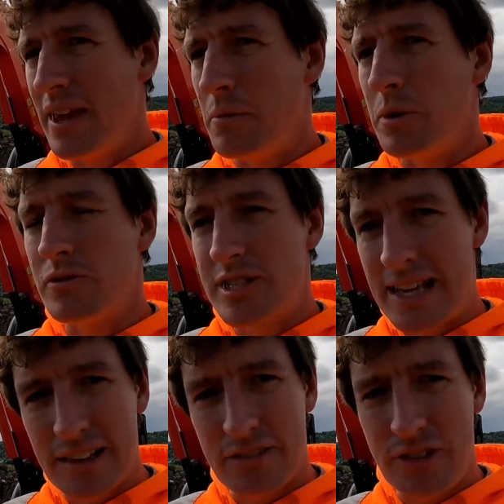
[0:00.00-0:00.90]
it would have
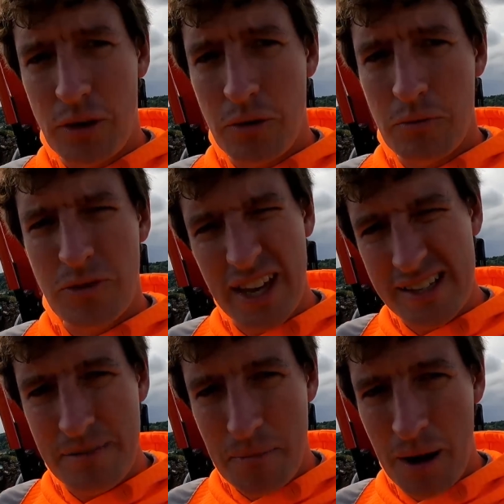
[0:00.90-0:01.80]
settled a few
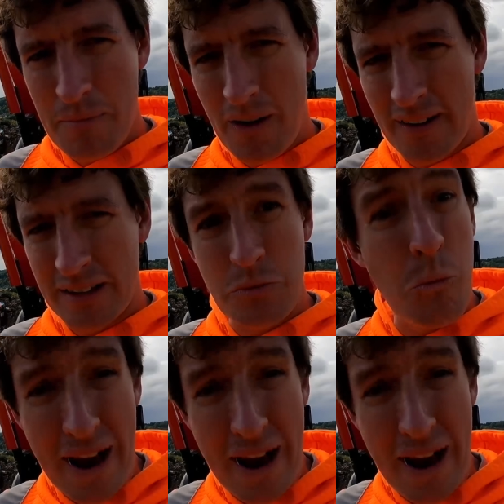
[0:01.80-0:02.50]
things in my mind.